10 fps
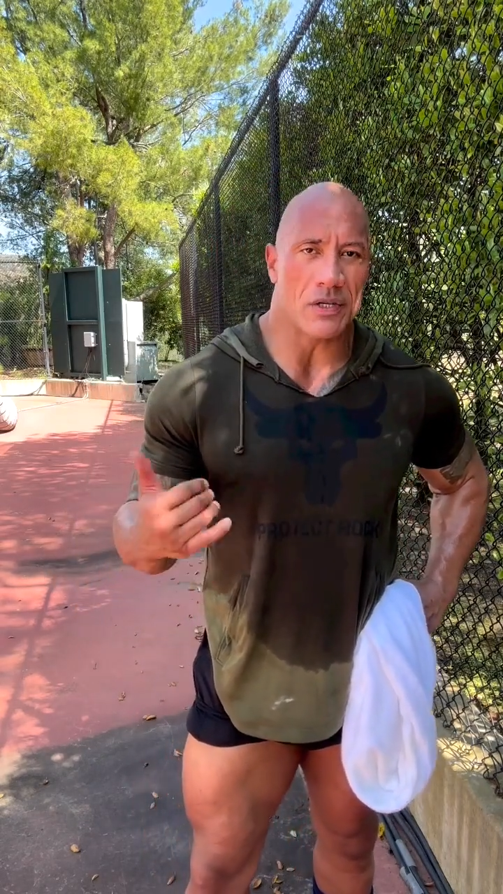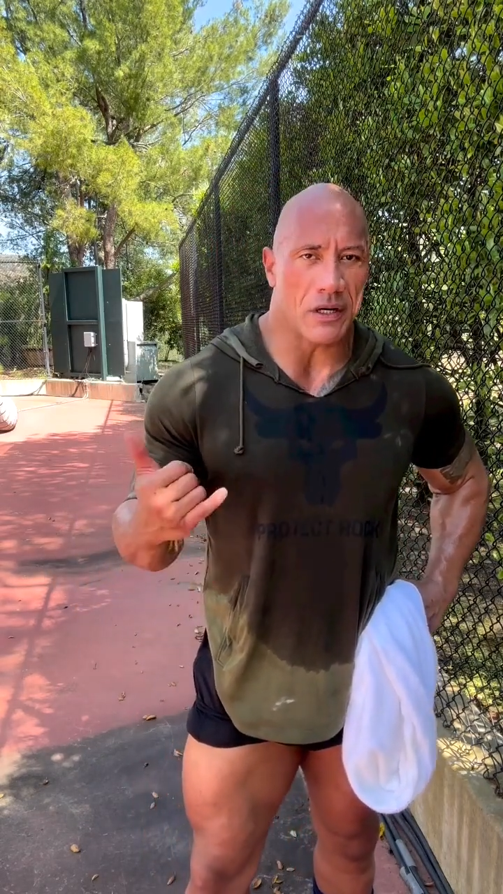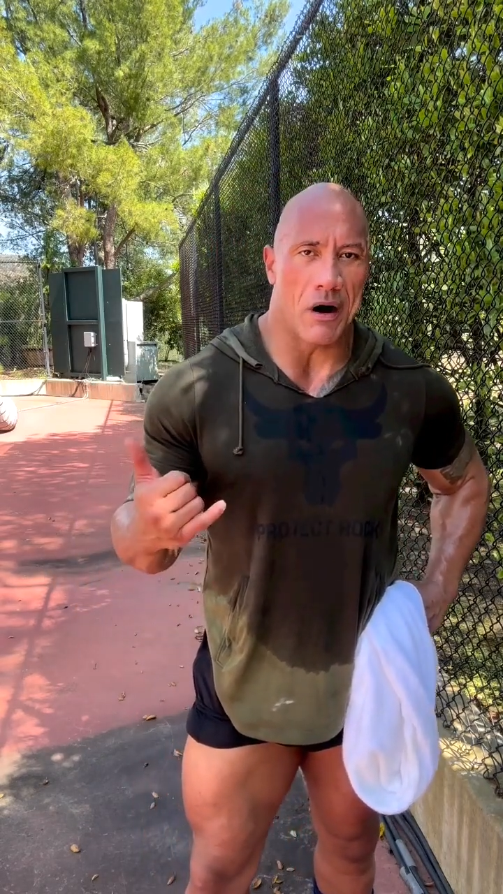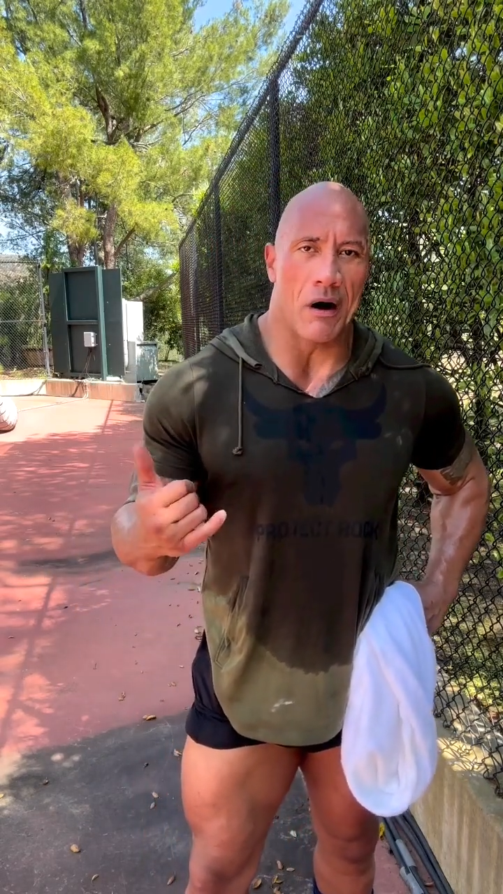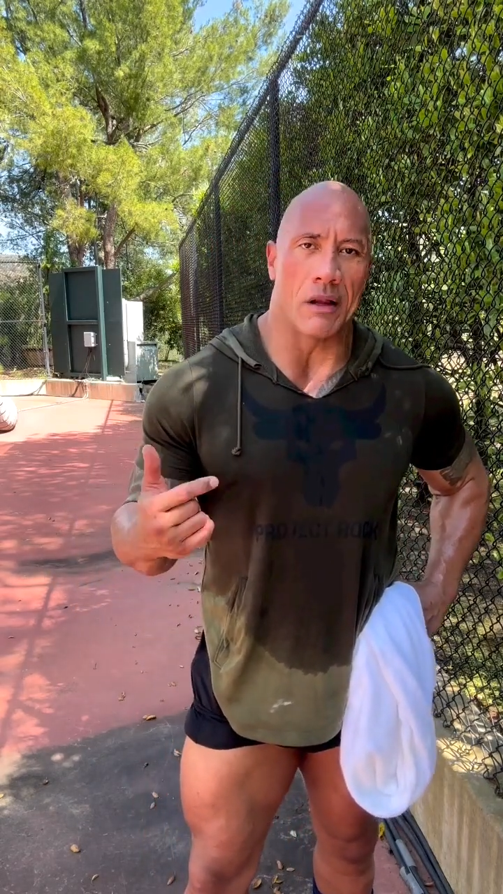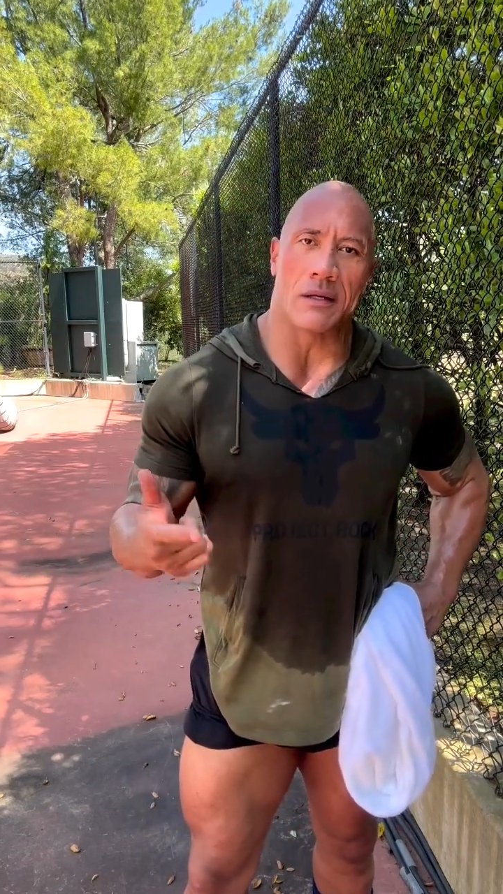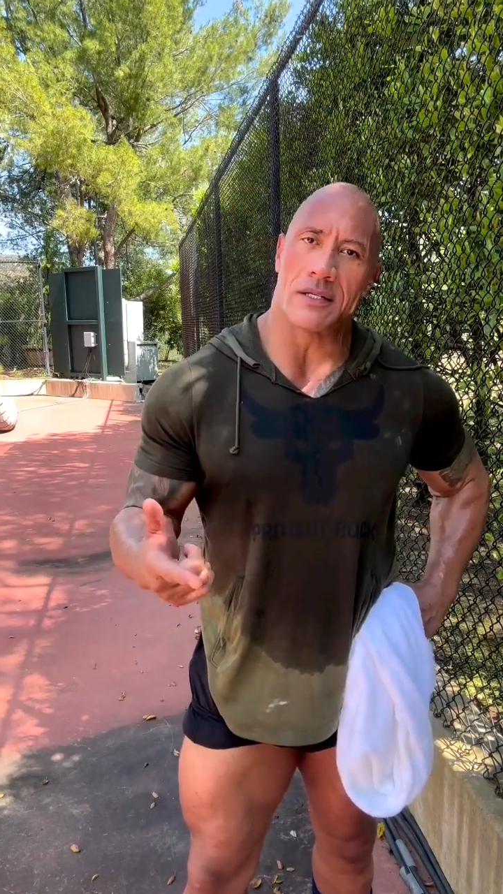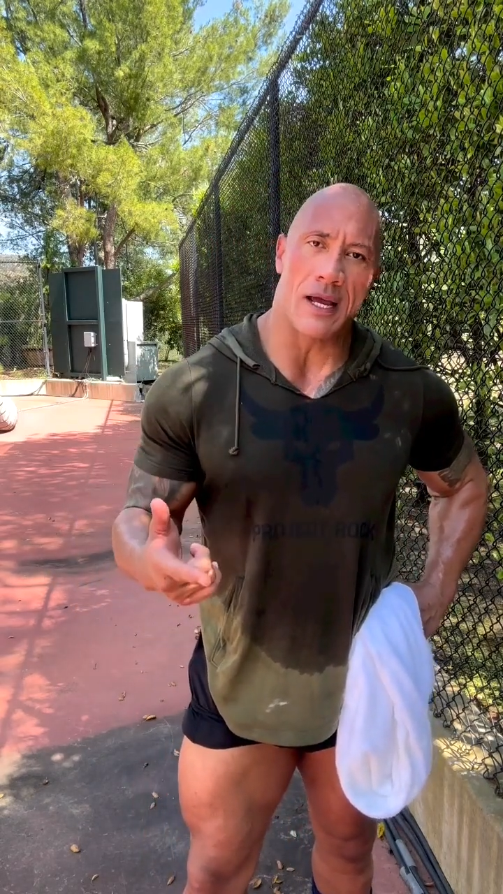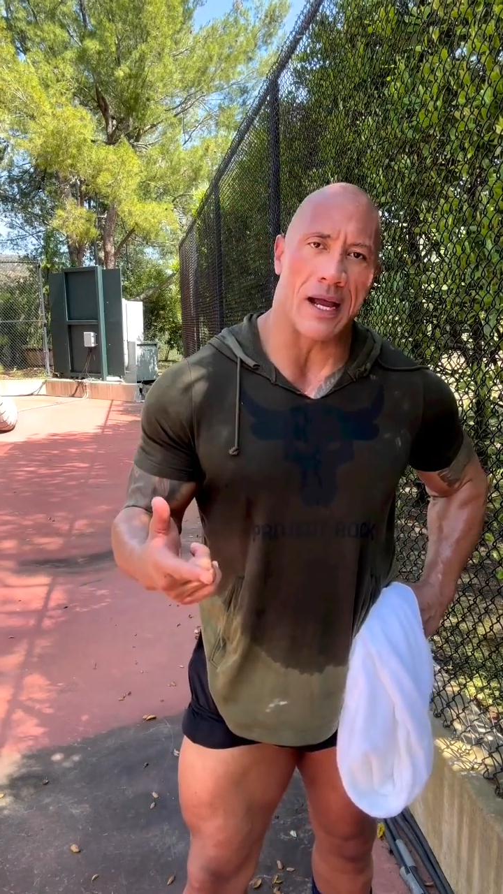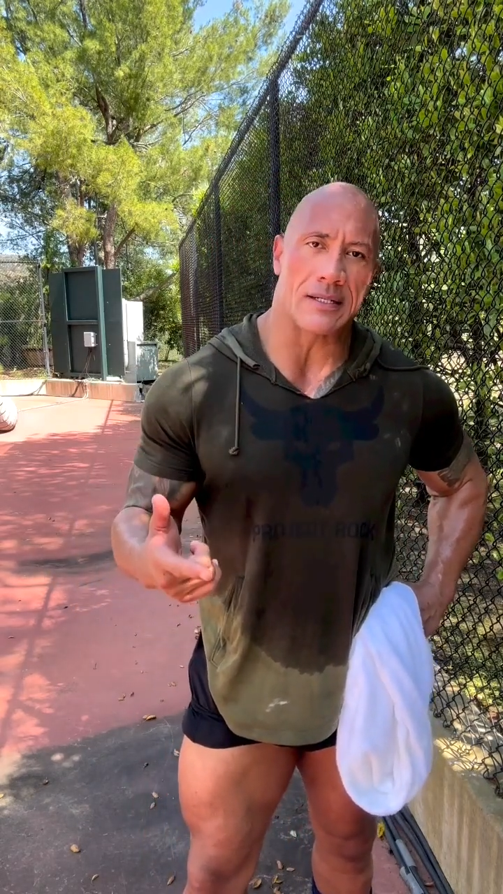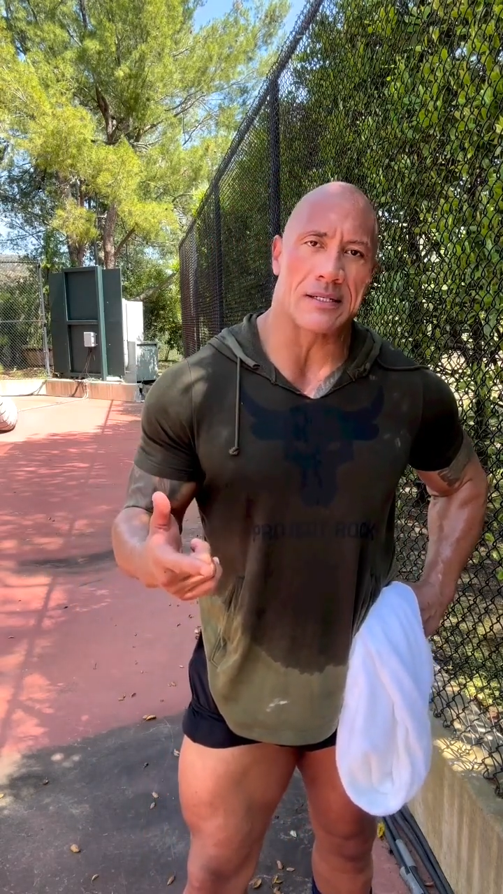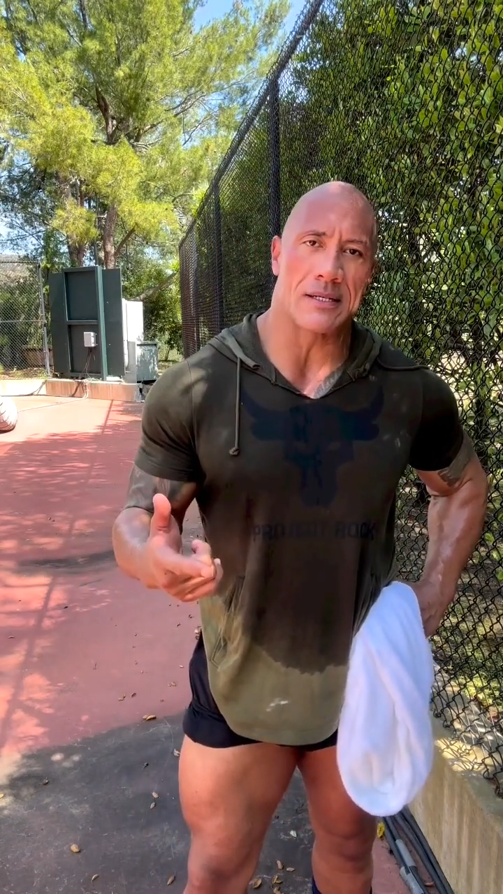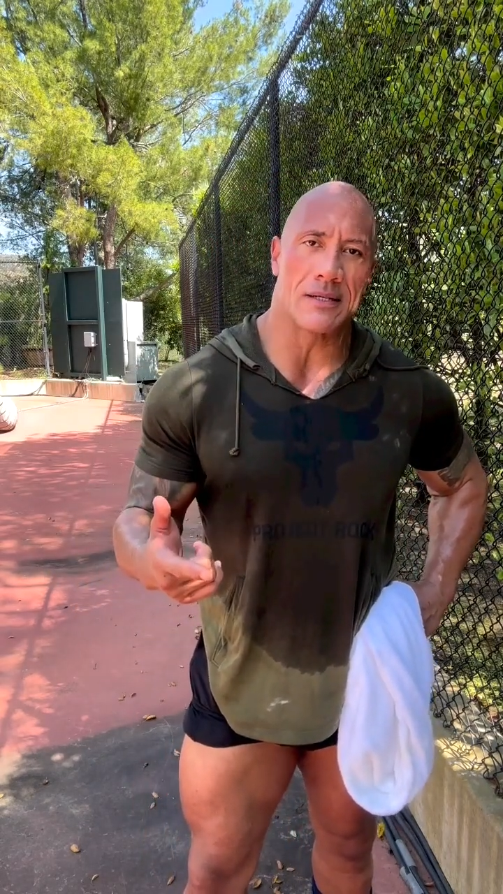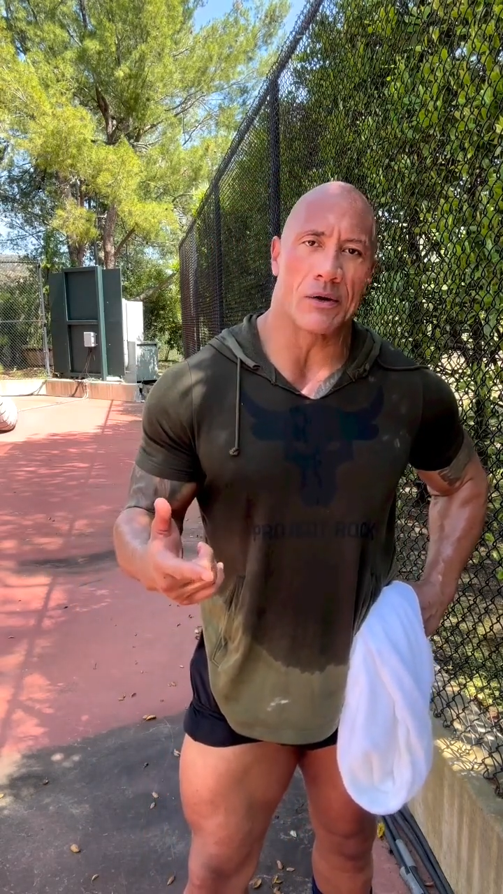to call or text